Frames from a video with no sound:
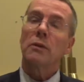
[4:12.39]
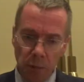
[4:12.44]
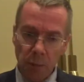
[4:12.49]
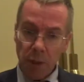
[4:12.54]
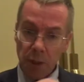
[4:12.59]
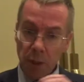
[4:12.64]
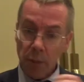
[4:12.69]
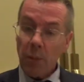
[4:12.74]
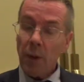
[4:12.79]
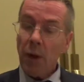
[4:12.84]
I mean,
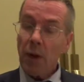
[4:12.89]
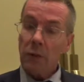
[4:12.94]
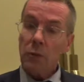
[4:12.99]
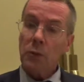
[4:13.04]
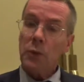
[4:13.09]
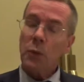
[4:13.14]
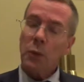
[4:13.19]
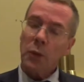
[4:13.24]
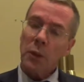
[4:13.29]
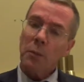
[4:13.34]
Jim Parker
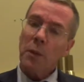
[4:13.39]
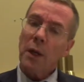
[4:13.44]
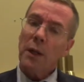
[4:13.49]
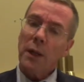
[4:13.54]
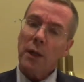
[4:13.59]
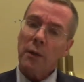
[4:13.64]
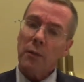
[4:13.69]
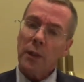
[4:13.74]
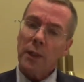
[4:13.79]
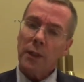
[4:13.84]
was talking about
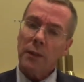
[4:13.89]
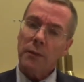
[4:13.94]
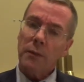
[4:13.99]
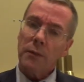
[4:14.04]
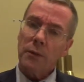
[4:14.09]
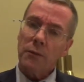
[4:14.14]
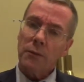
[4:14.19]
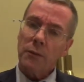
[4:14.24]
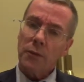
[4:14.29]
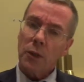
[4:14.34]
that in
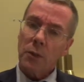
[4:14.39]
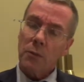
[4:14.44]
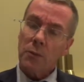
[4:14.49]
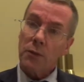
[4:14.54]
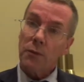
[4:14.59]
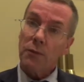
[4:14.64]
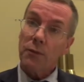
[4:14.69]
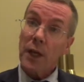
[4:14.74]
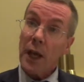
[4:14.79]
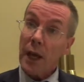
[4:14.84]

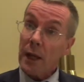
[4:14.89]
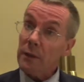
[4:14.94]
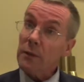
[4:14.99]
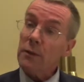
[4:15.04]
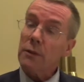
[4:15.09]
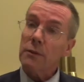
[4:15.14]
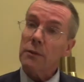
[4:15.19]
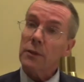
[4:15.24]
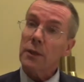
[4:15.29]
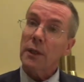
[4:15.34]
terms of
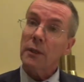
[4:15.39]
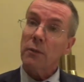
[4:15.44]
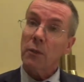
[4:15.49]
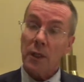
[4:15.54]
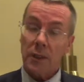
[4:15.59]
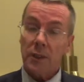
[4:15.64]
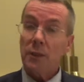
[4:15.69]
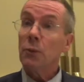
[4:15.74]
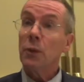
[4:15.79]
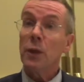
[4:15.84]
DAS and saying, well,
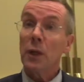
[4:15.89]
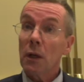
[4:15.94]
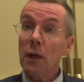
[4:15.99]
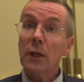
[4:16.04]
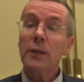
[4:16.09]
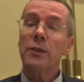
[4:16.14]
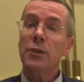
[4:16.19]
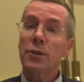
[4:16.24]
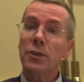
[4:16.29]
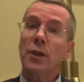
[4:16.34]
actually, we
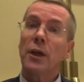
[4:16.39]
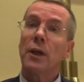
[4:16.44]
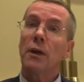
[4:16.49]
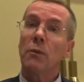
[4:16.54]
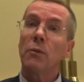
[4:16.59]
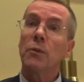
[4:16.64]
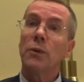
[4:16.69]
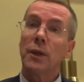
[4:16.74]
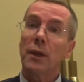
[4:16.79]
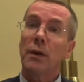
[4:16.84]
like to share
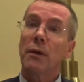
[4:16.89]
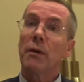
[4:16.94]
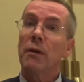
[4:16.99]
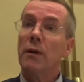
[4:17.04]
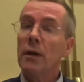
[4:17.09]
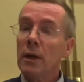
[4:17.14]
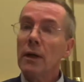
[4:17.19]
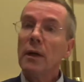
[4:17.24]
with our